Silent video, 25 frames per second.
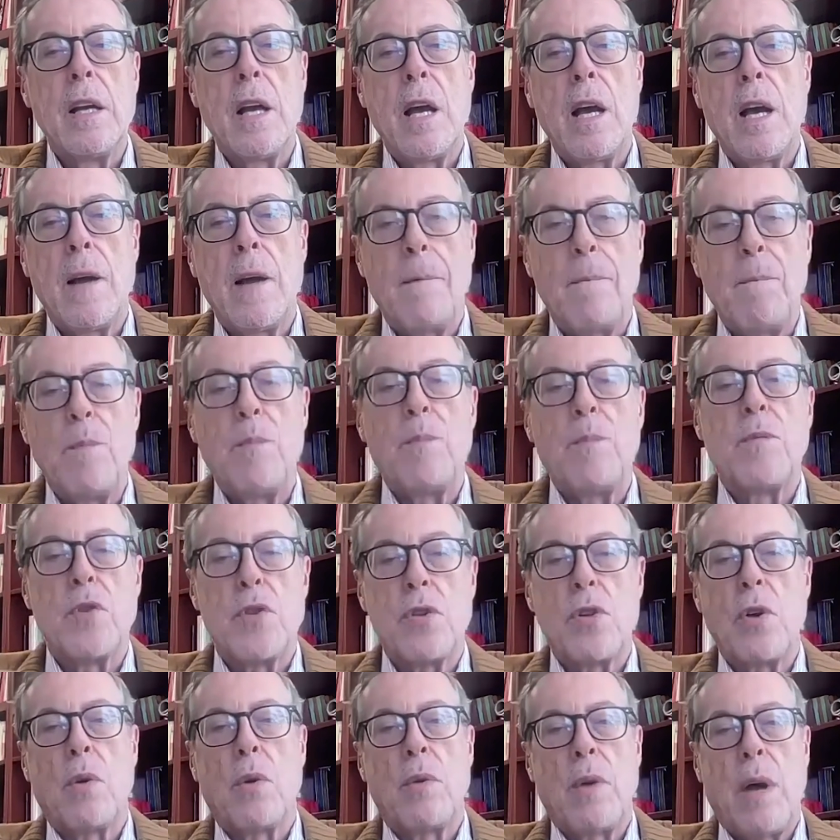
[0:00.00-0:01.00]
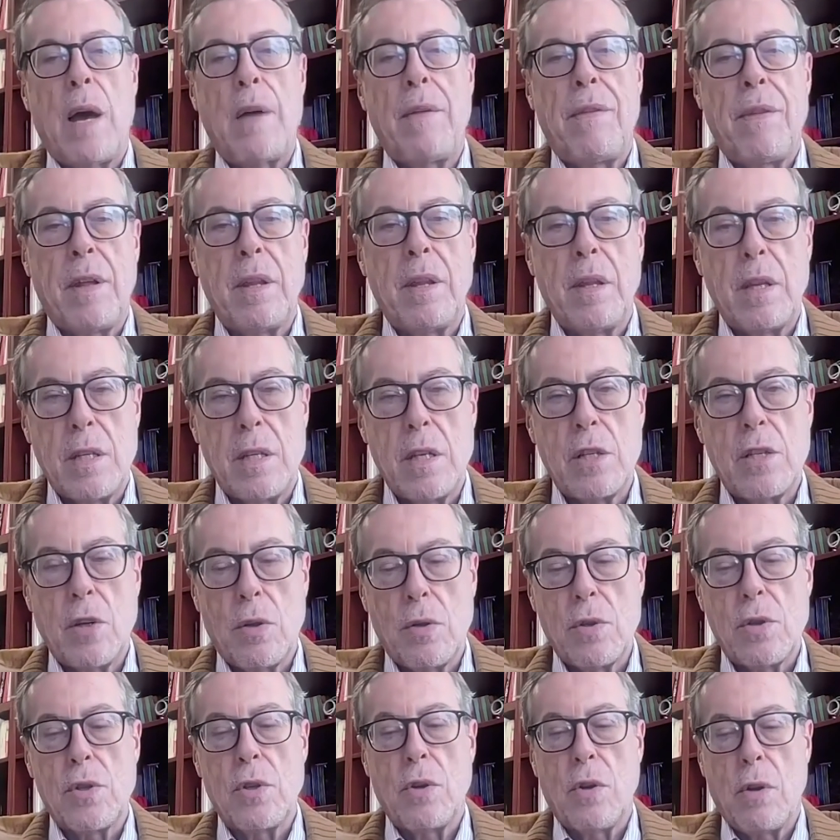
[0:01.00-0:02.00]
So I think this is
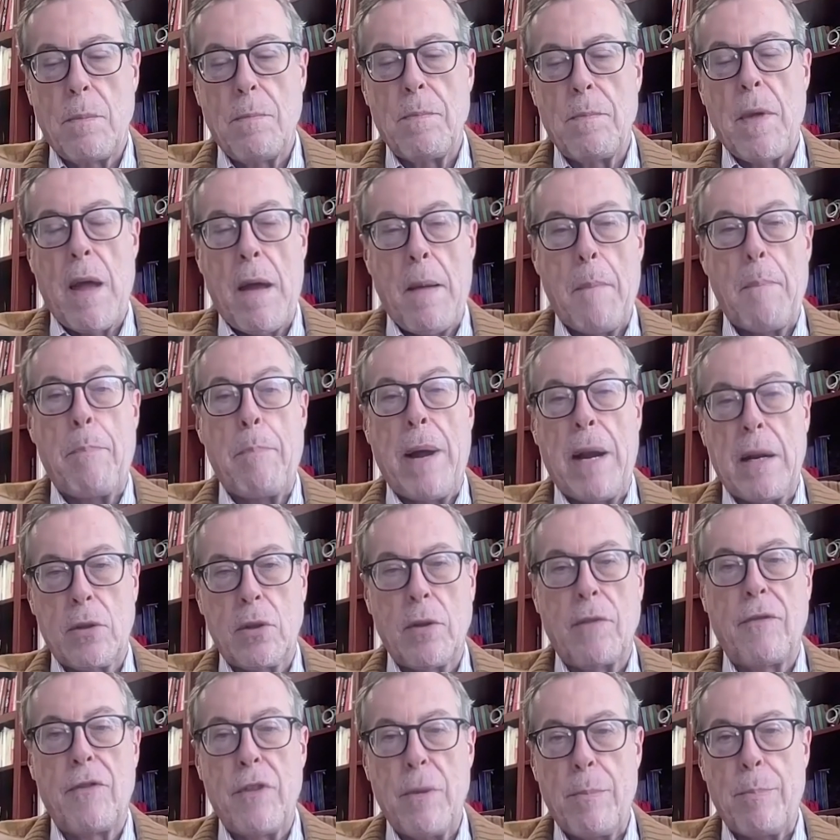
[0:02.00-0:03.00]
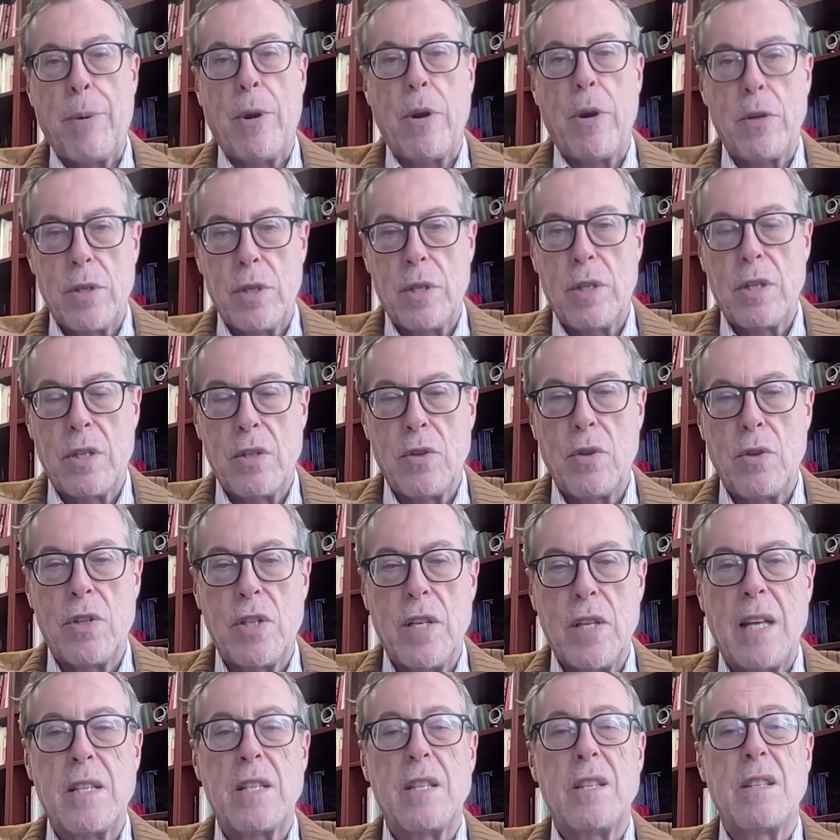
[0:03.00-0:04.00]
also a part of the process, not
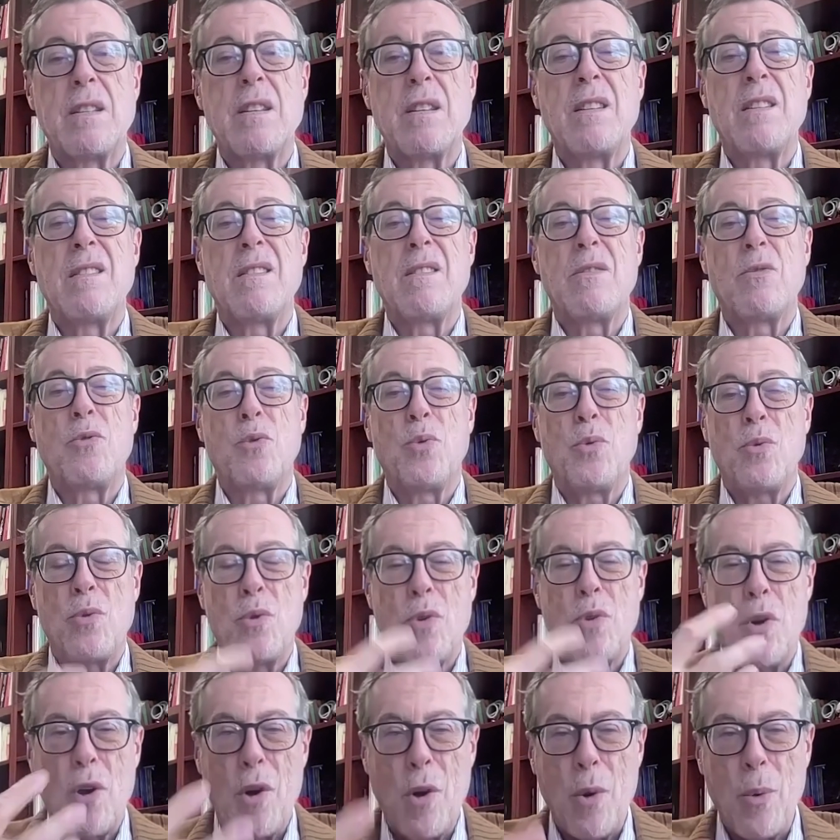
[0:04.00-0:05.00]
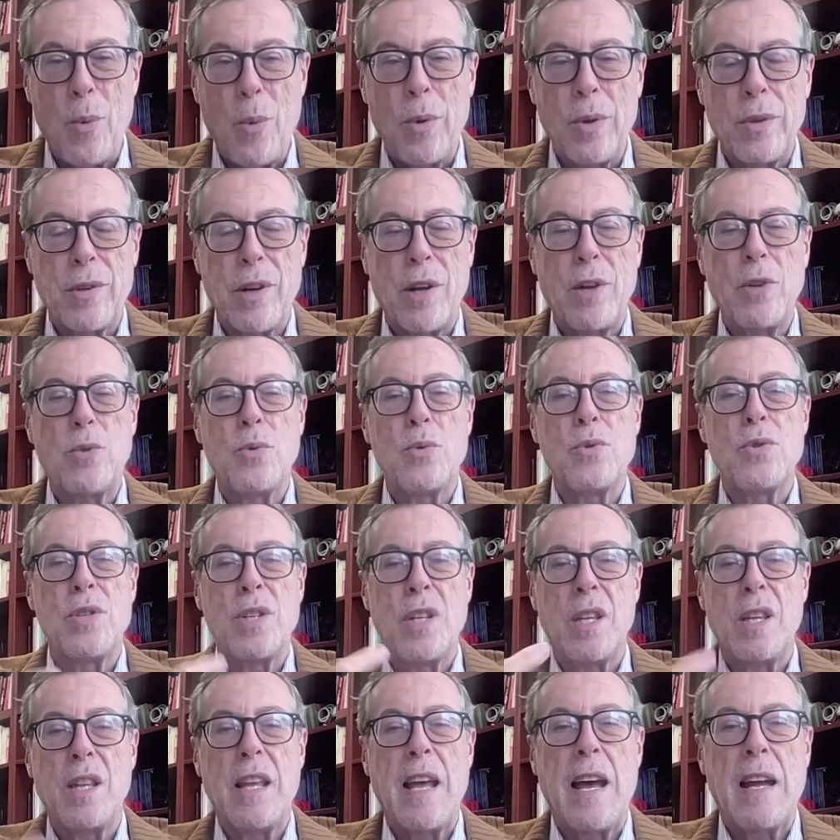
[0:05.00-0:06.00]
just to try to
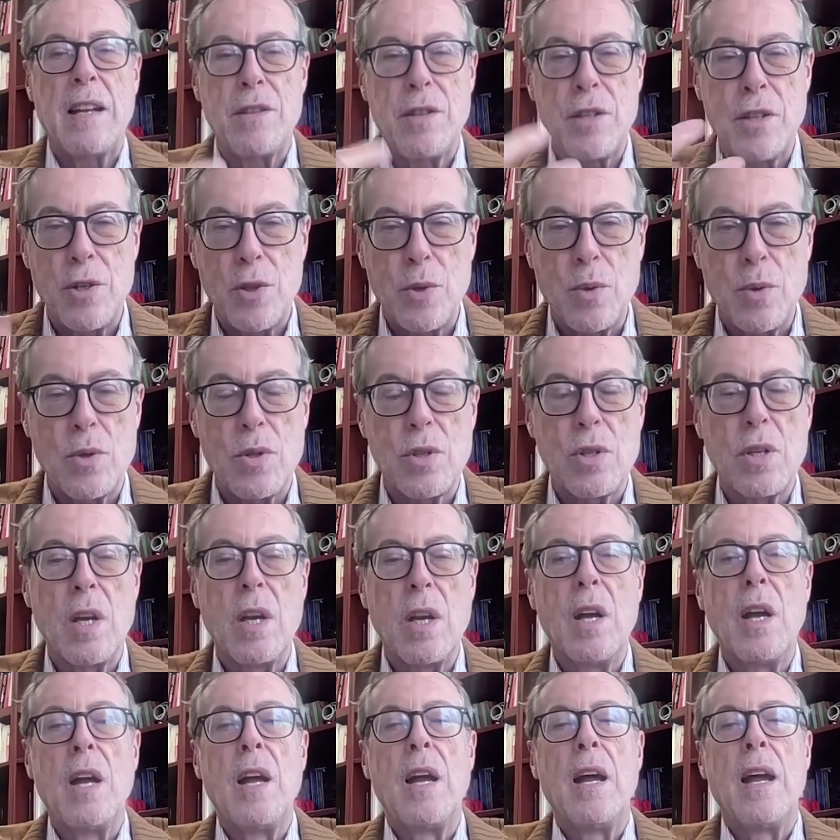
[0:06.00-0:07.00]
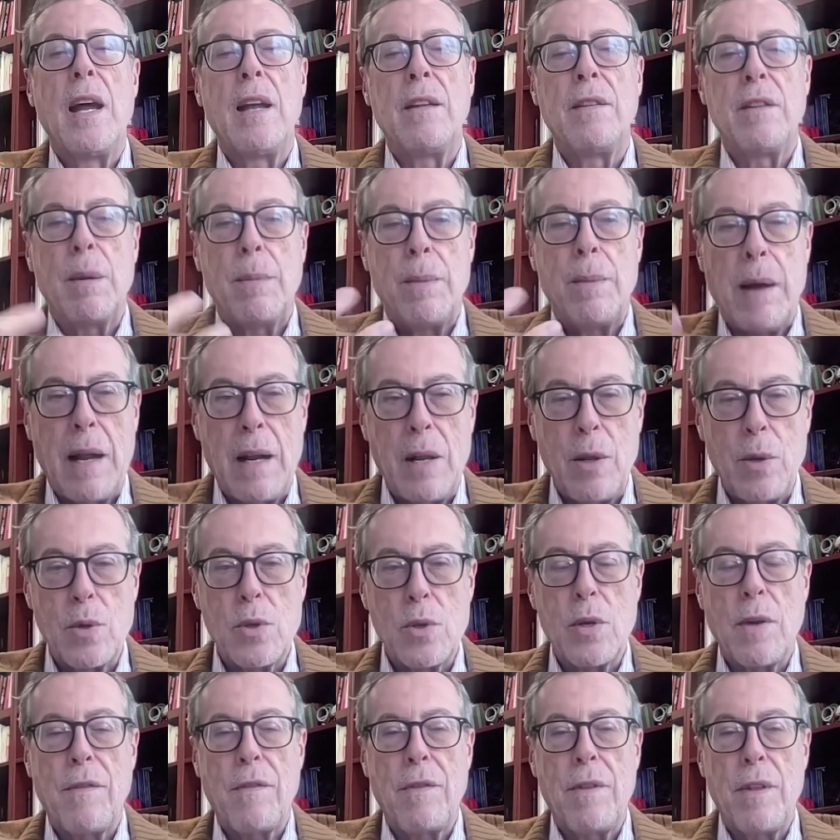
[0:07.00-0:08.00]
see the attitudes and the
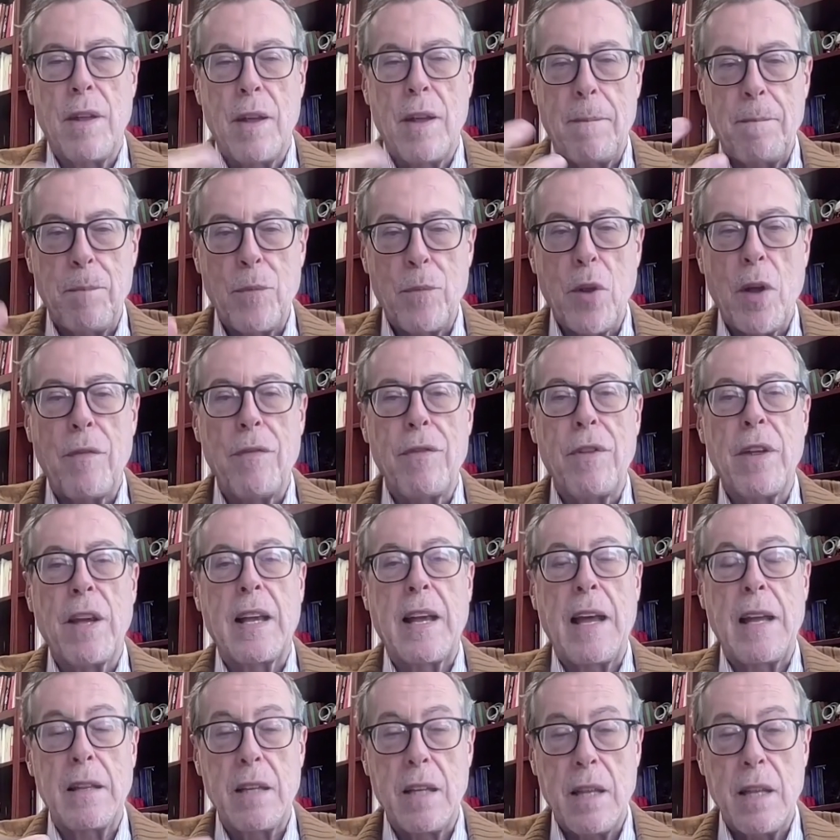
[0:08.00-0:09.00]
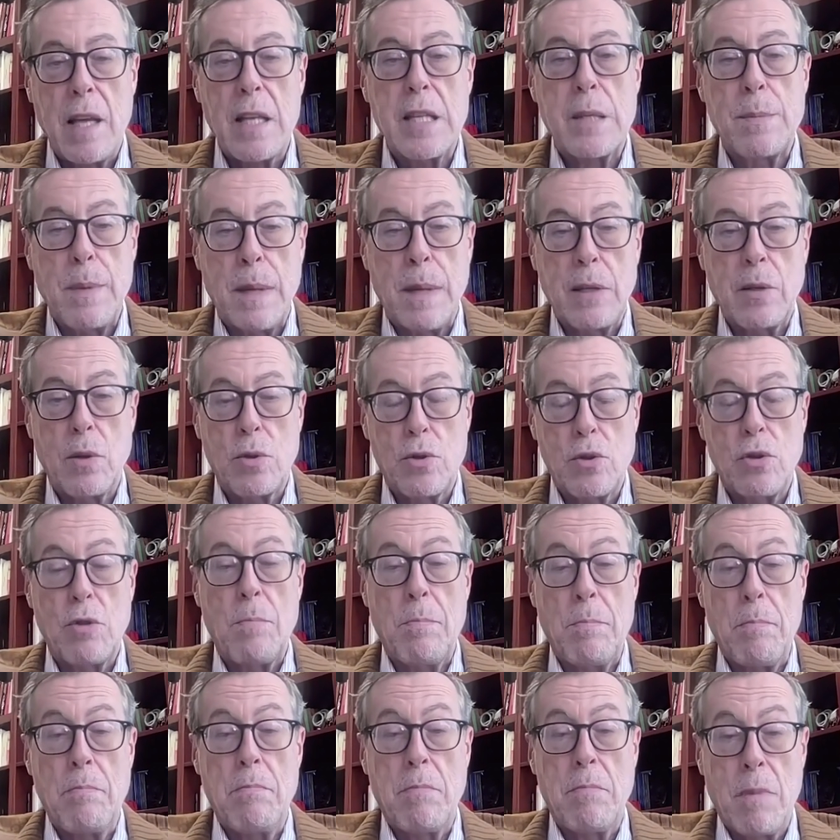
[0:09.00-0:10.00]
values of the candidates, but
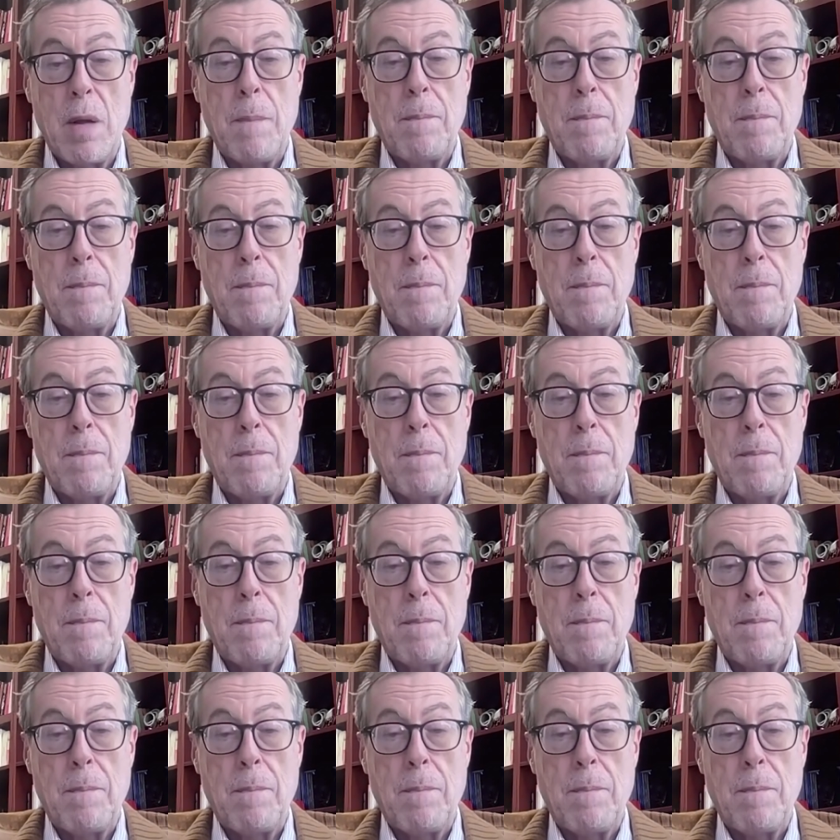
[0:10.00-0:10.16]
also